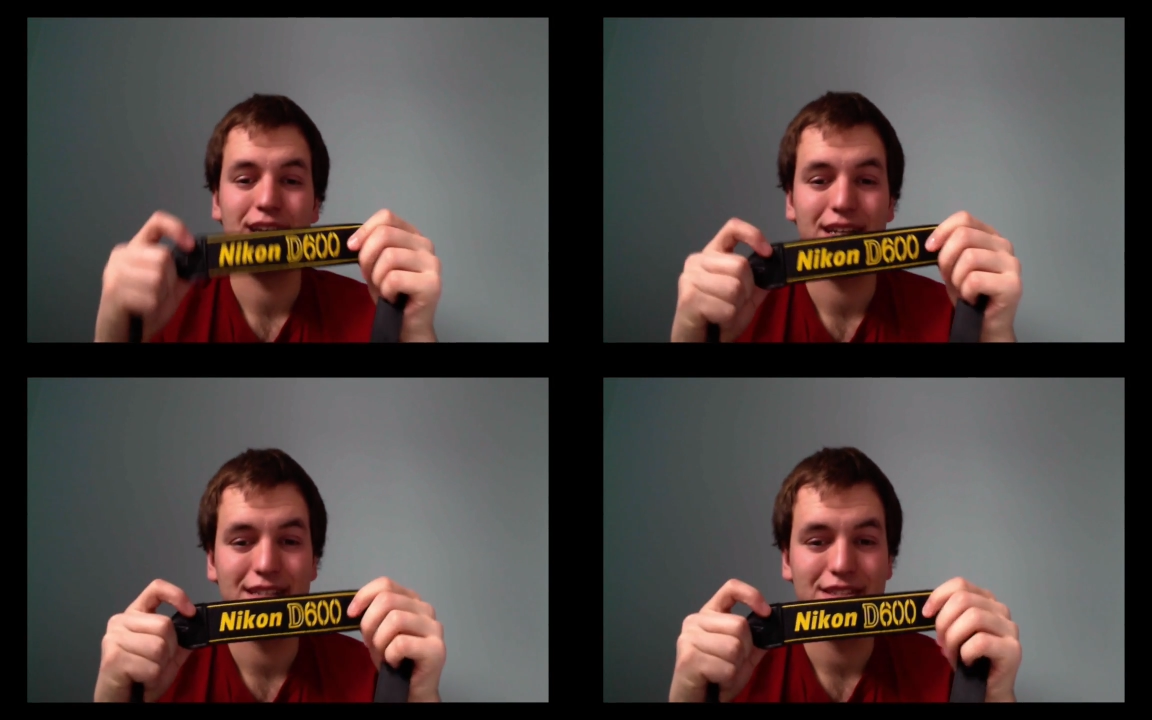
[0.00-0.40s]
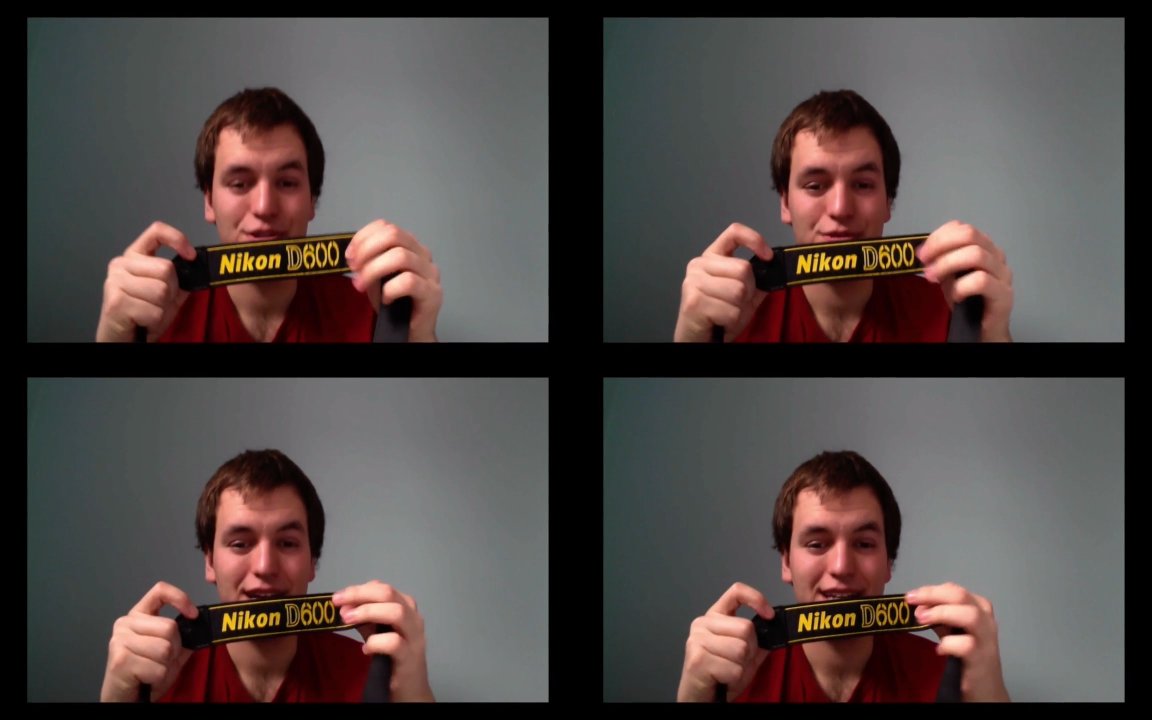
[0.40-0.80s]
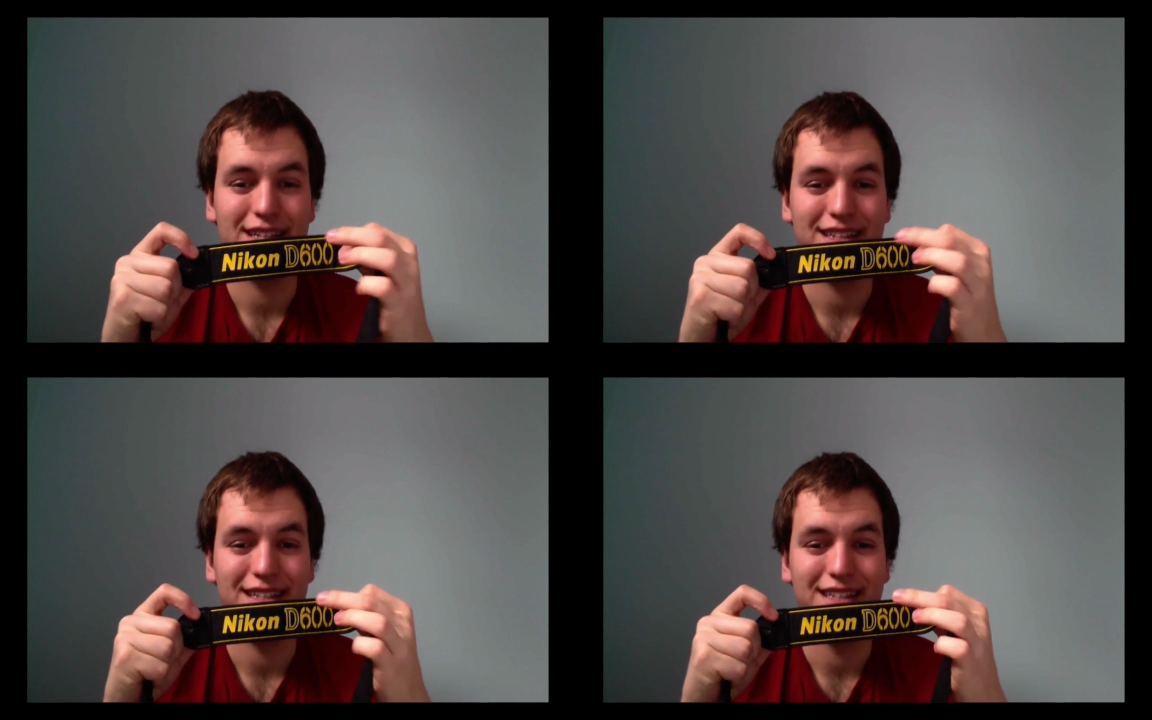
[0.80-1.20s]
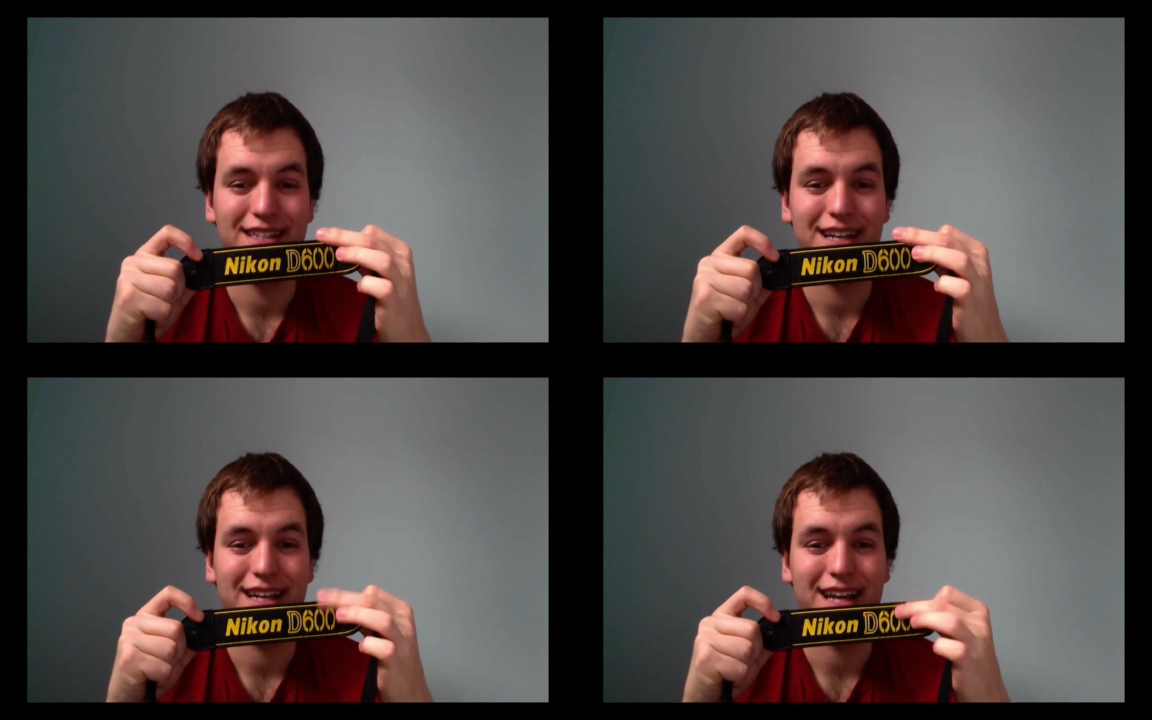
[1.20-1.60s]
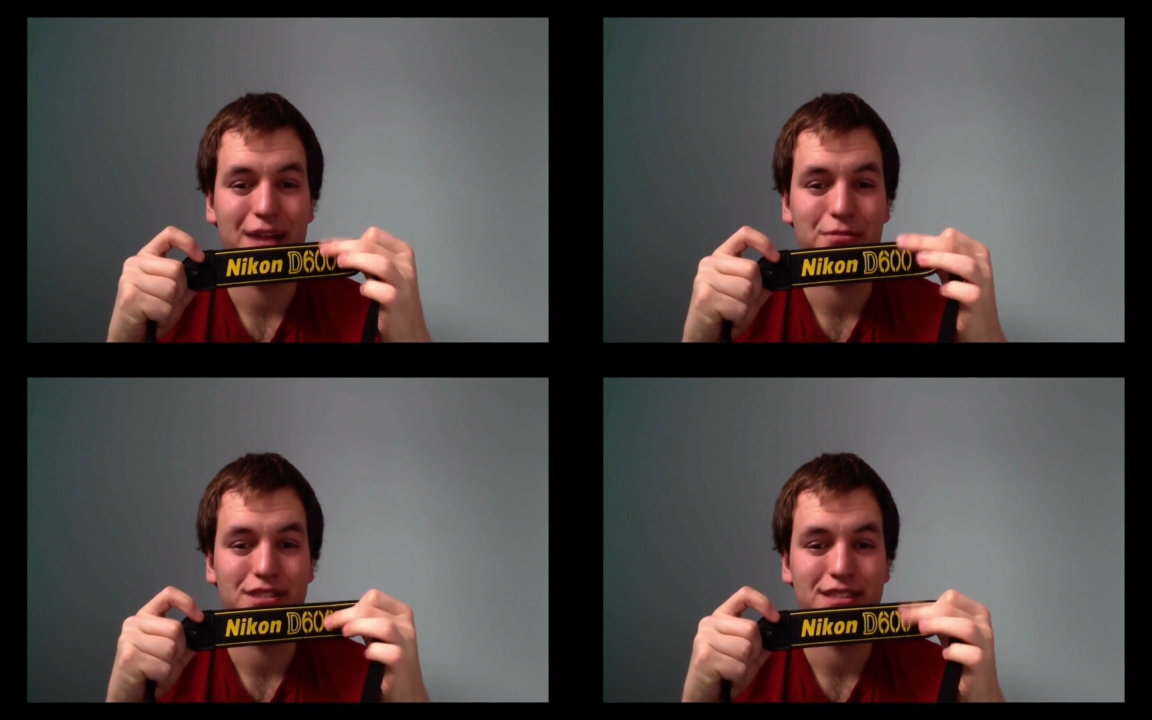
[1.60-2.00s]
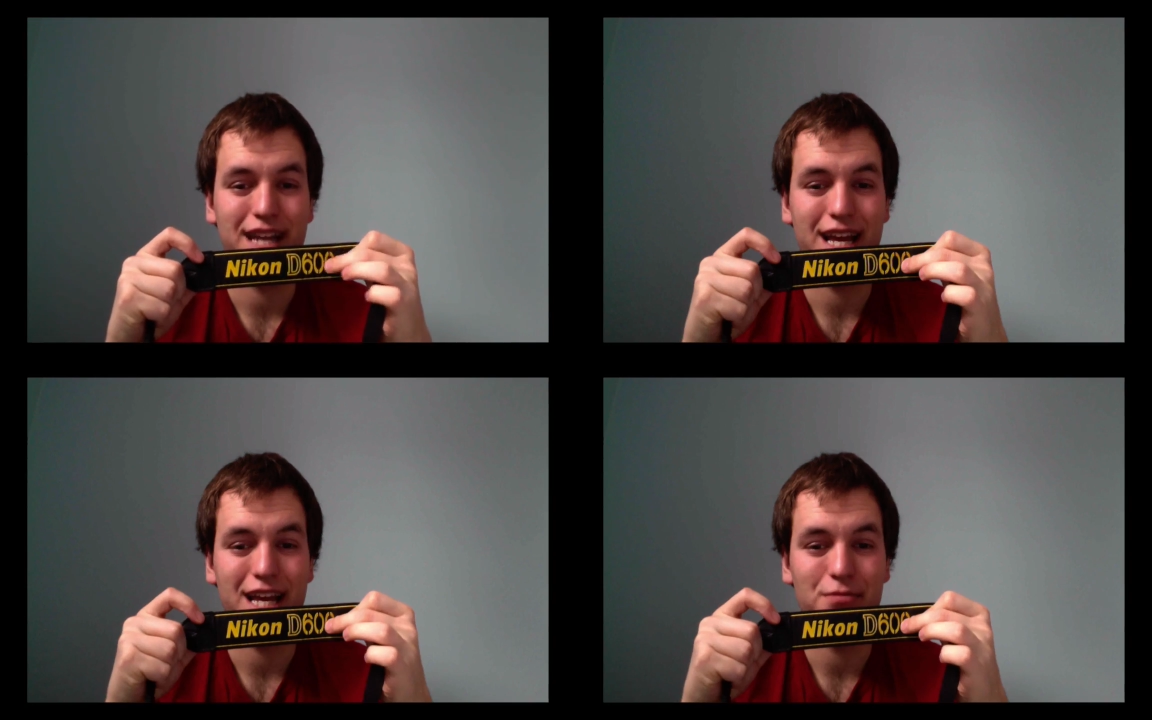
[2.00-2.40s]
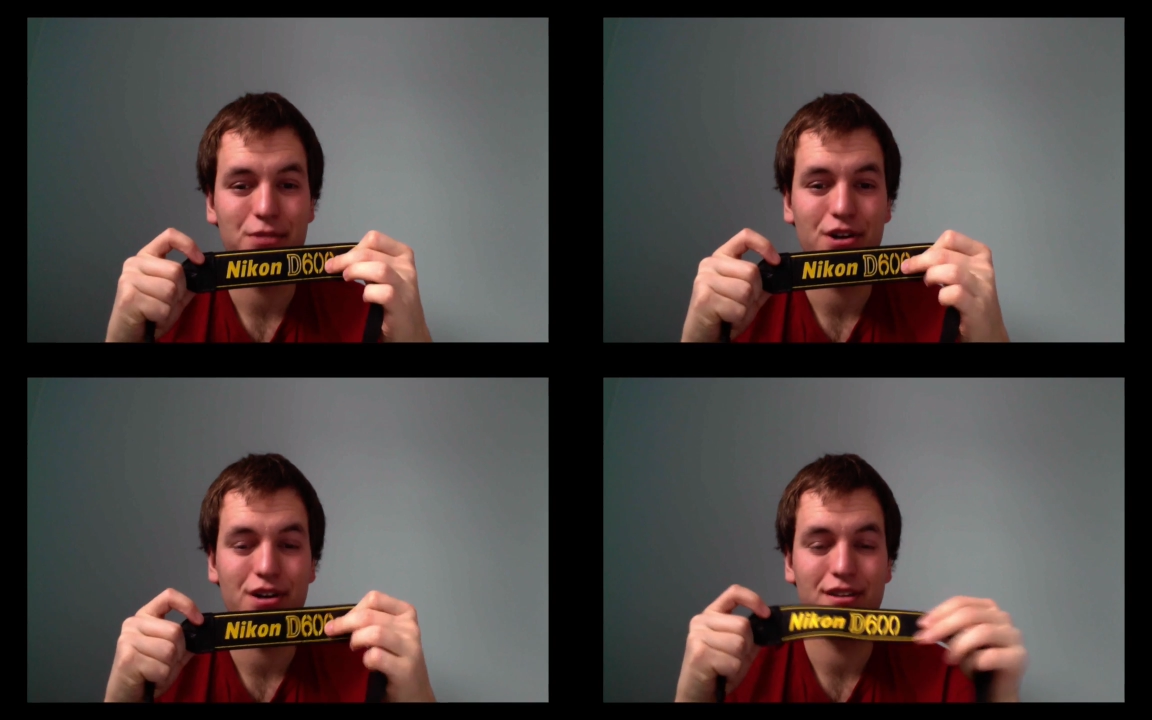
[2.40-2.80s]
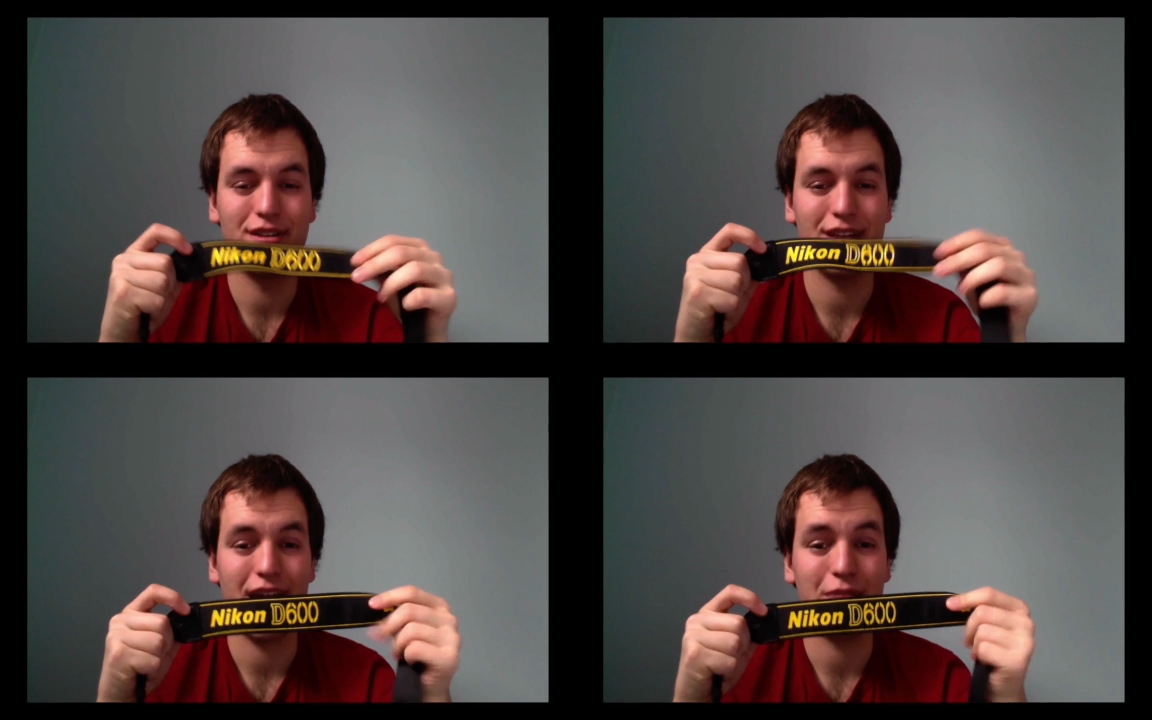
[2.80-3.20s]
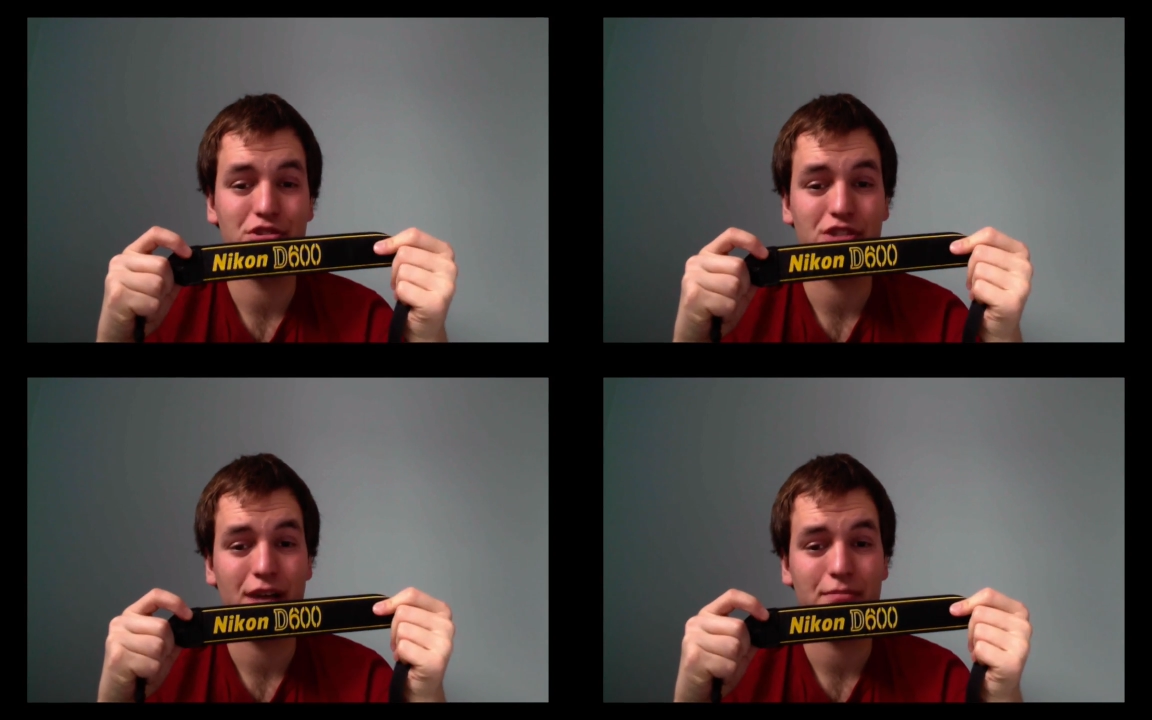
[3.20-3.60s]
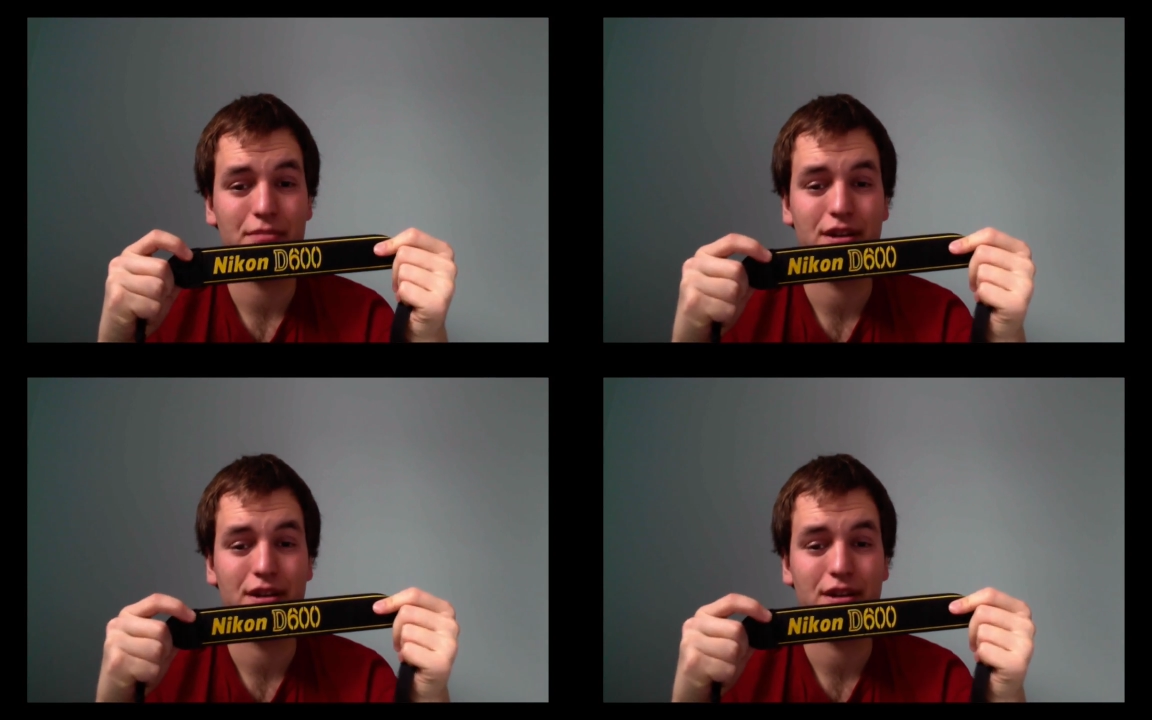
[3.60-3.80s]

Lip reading: is you get the camera's name on the camera strap,